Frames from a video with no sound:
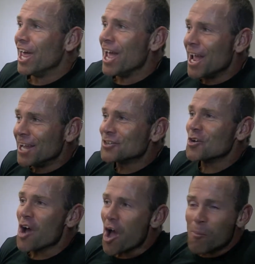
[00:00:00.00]

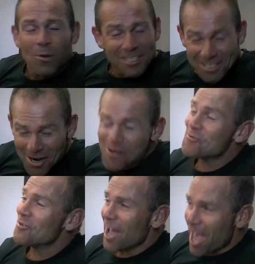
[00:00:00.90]
And myself
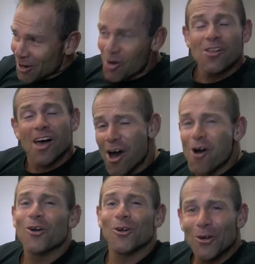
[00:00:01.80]
and all the
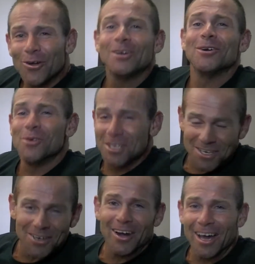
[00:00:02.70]
whole crew wish you,